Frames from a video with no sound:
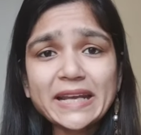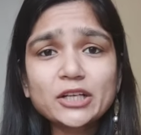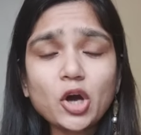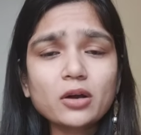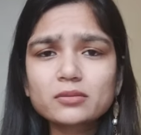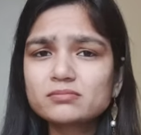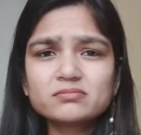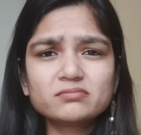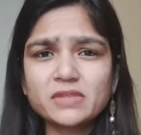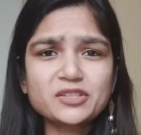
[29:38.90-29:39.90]
TikTok,
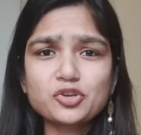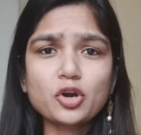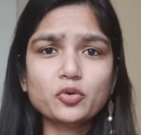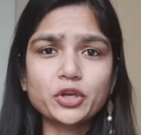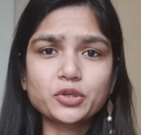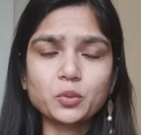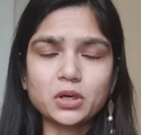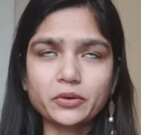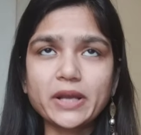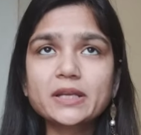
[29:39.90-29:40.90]
it's not going to
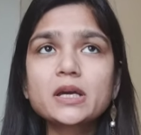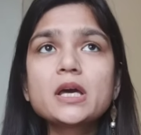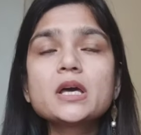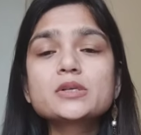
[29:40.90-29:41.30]
work, right?